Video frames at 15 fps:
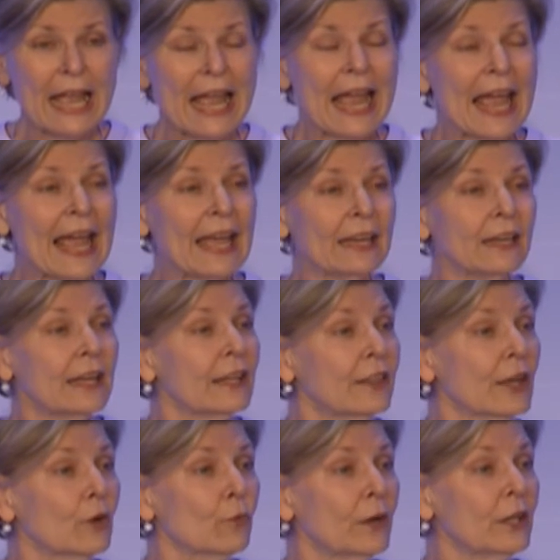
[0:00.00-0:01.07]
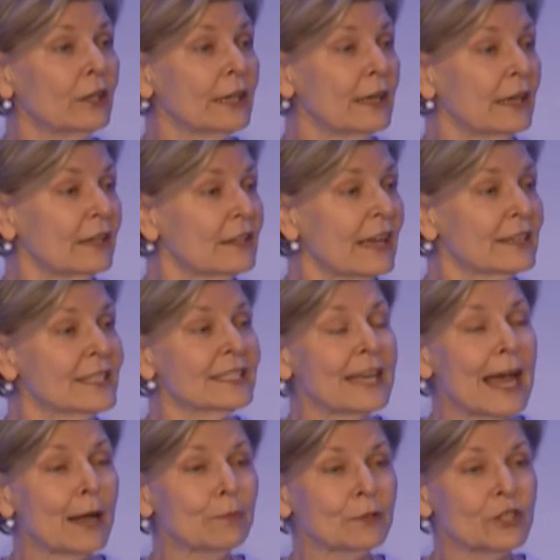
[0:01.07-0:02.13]
And they're really
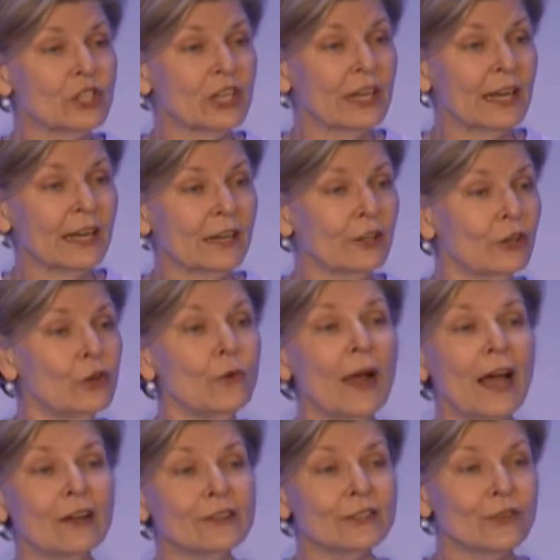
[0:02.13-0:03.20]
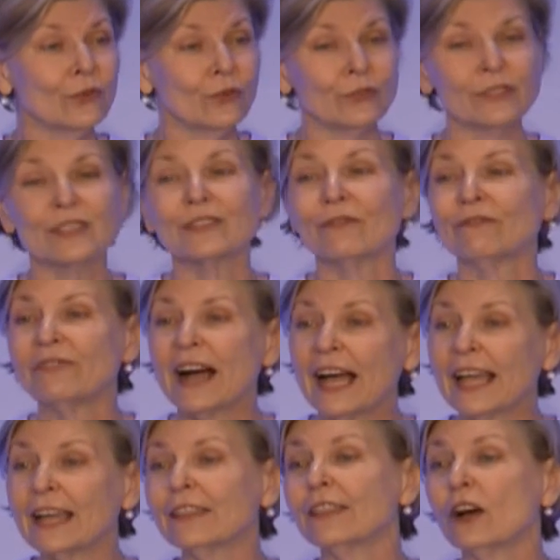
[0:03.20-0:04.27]
establishing new households
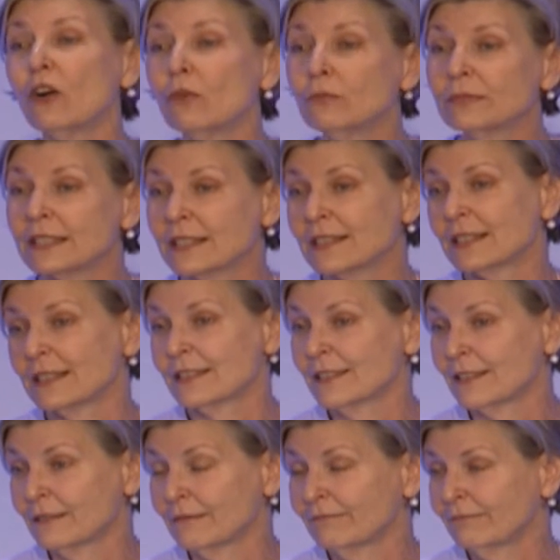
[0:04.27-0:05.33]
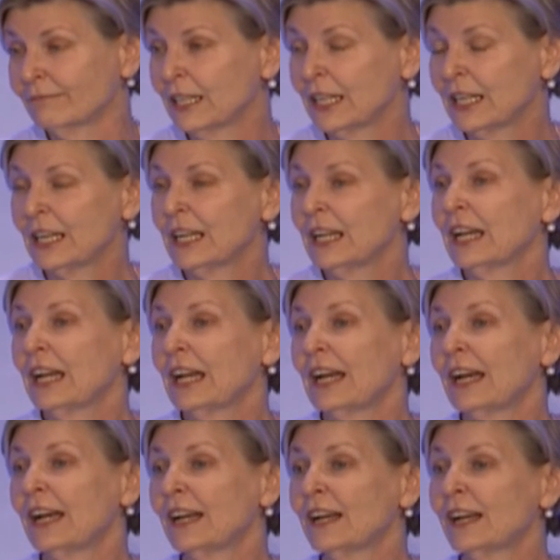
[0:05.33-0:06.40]
via the homeless system.
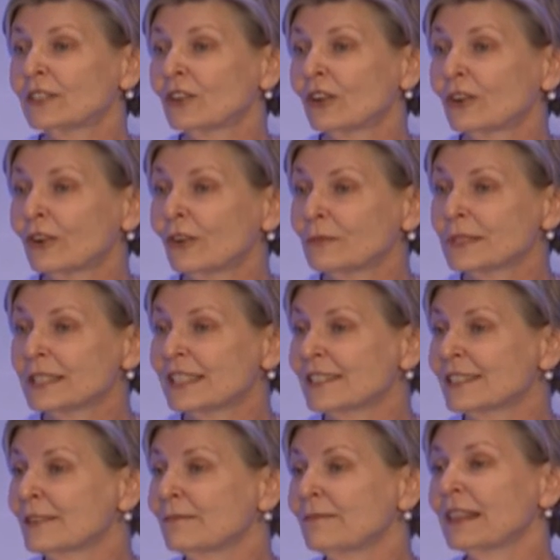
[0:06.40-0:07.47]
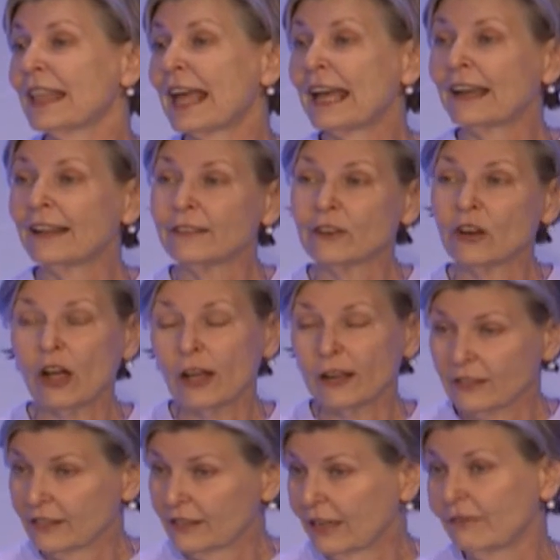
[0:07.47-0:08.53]
Adult homeless system, that is
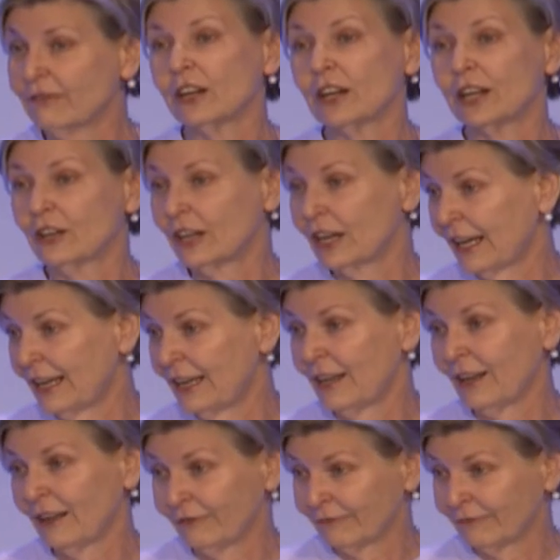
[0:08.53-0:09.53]
not a very good idea.